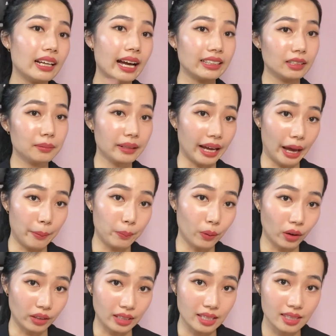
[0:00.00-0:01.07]
item that I
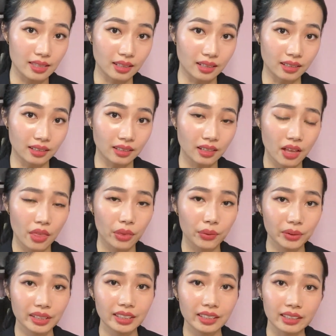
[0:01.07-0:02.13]
bought is the
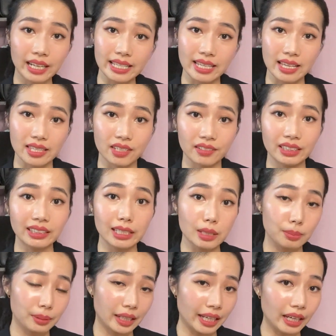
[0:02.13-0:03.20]
3-tier accessory
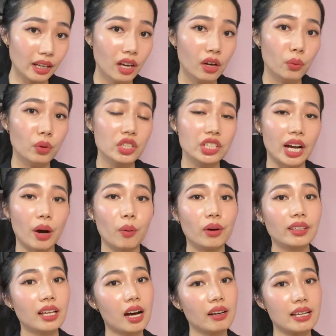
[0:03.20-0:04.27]
display, which I will
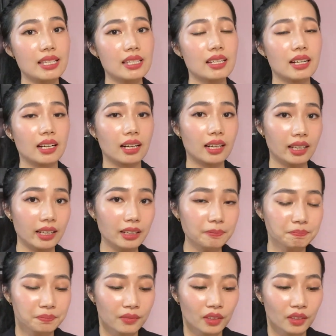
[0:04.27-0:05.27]
now insert a clip.